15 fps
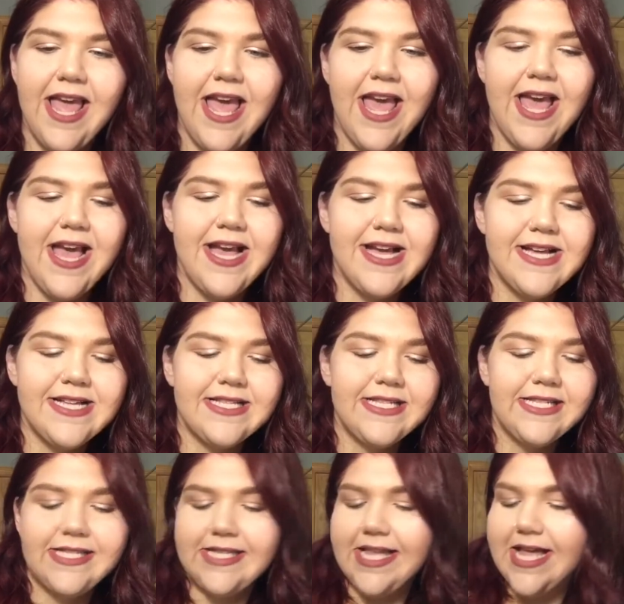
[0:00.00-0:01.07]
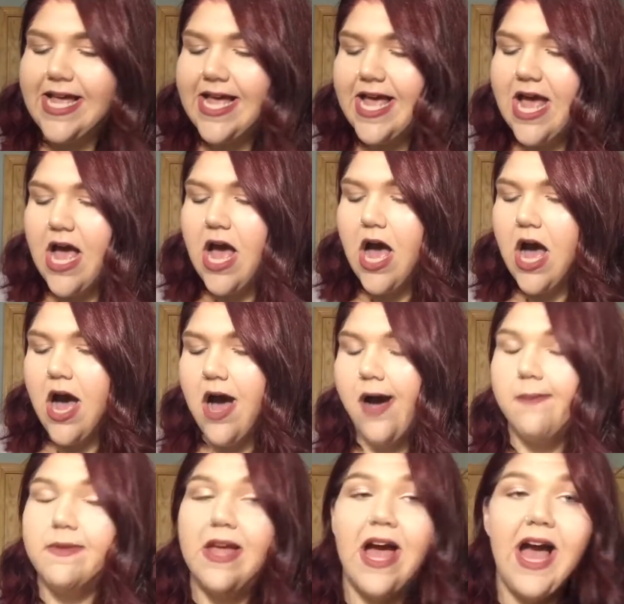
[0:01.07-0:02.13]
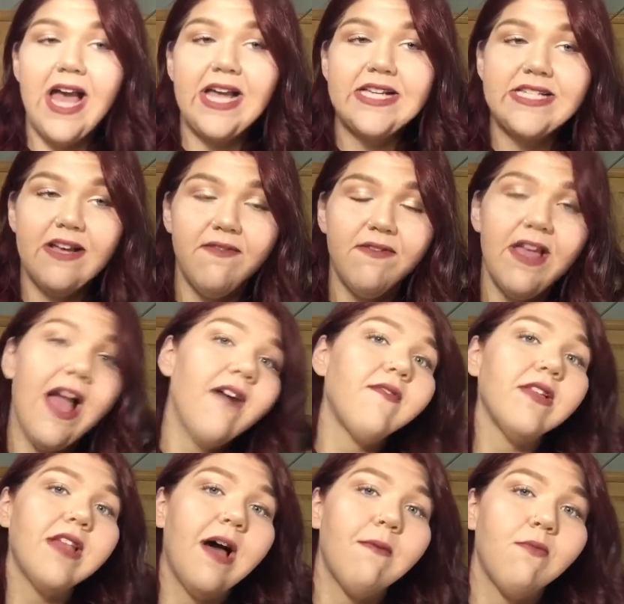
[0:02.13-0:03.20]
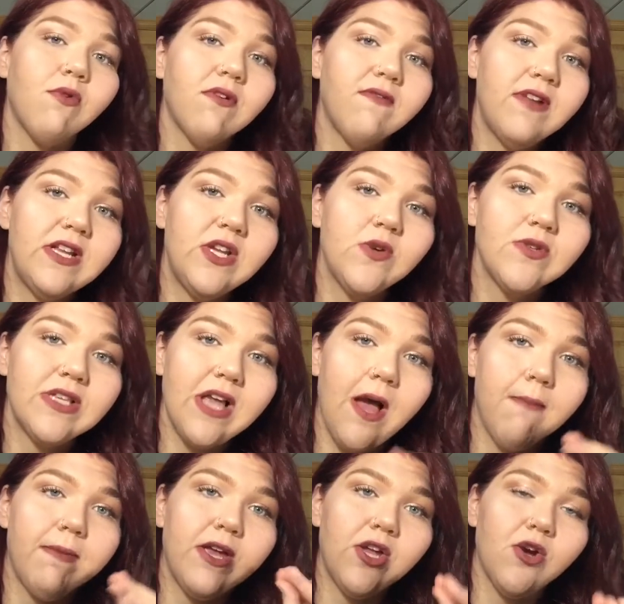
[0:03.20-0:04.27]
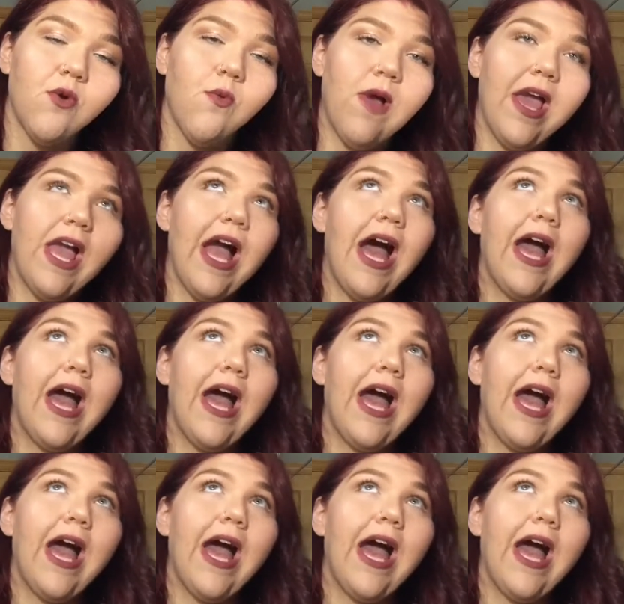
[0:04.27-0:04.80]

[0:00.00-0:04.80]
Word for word: And um, yeah, I definitely have a lot more videos coming your way.